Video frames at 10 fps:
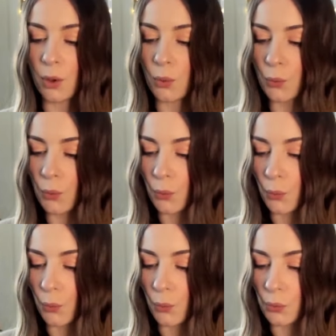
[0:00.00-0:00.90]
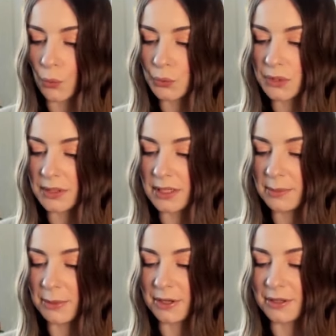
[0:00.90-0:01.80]
Ooh, Golden
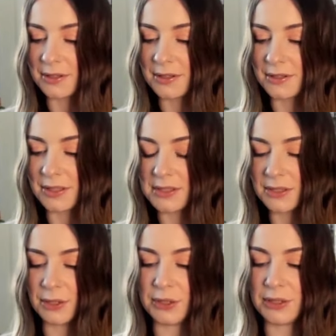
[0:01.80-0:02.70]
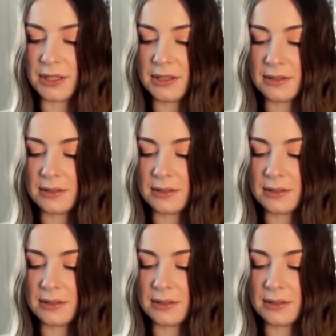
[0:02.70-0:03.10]
Ladybug, that's a cutie.